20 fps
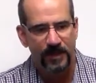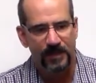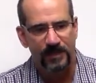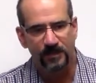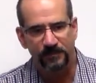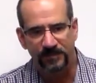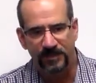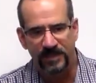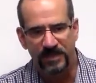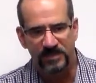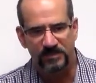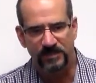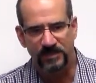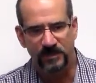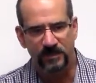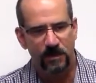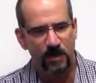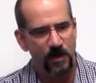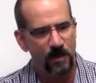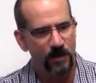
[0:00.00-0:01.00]
NLP's
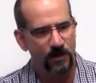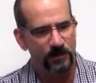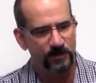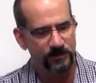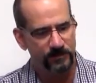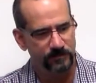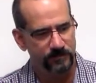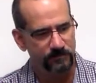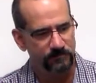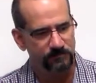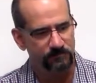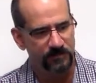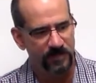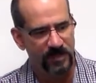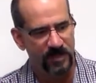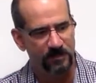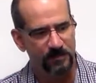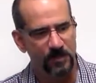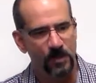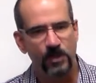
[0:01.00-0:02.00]
been called
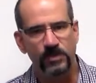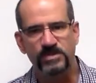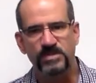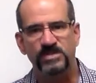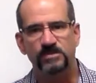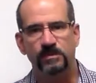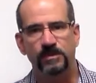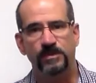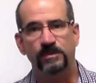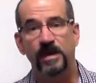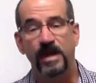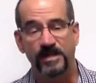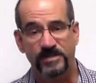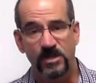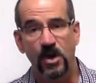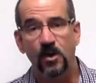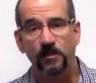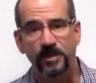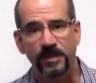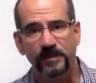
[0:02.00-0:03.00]
hypnosis with your
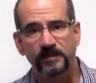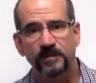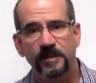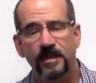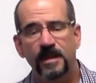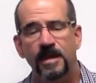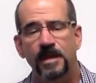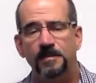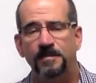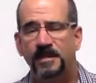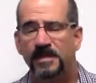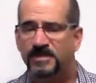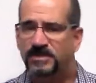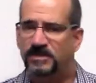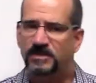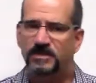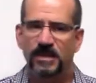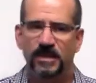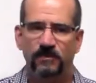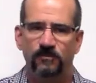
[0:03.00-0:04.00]
eyes open
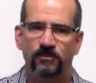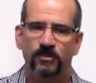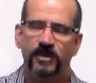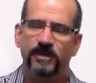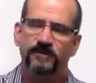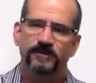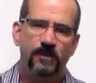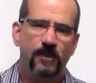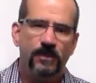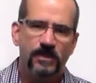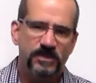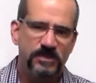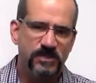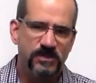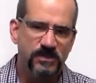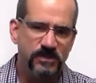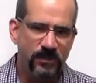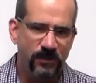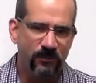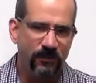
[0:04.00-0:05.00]
because it really
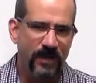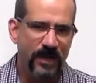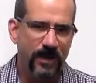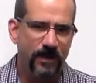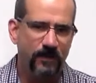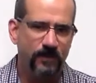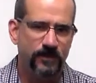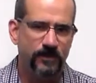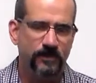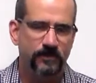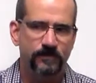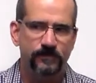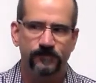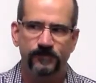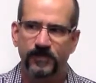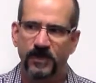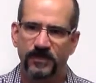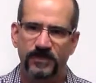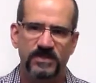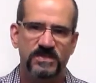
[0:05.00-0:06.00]
focuses around
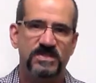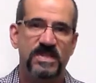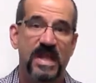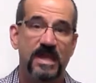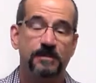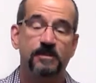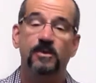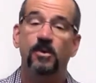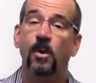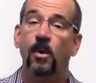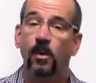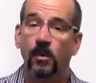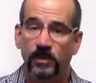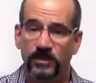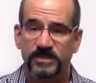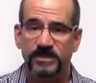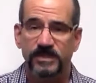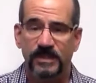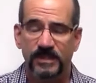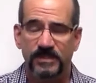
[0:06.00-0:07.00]
the same
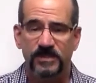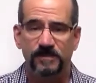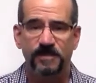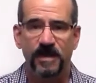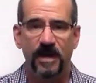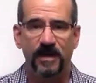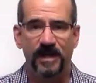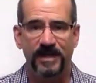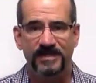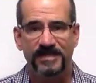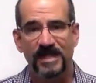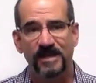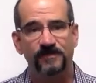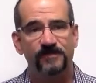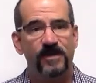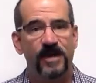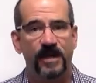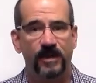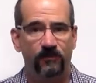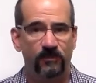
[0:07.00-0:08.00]
goals. It's about
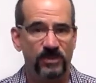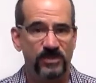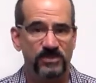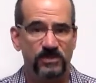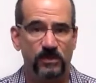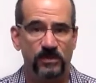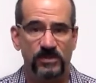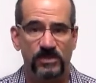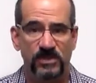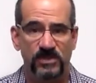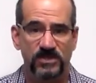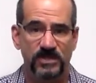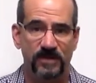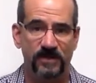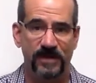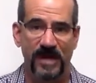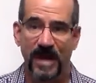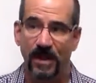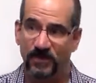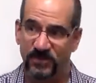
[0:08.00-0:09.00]
identifying resources
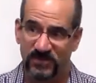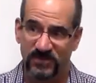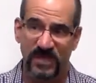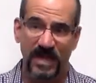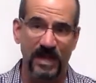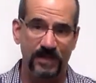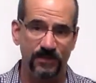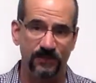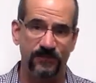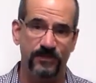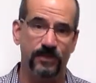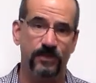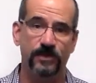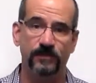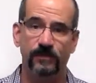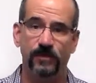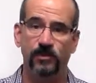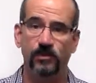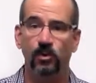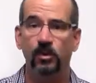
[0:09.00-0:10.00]
that are outside the
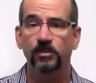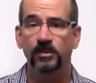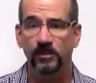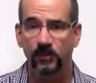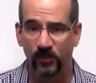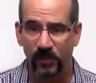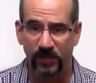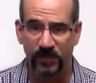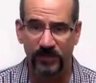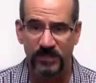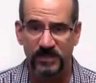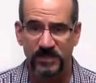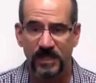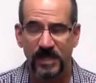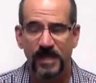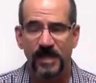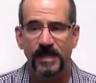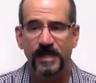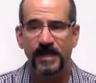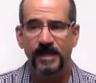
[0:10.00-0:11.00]
field of our normal
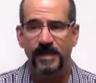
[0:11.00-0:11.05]
awareness,